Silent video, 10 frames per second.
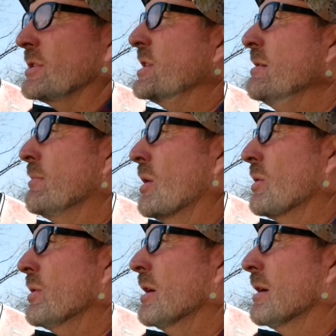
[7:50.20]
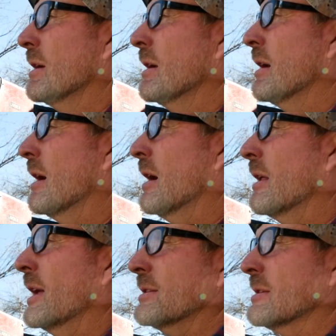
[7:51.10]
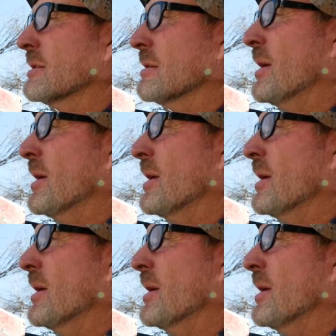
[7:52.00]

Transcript: C mode. That's just the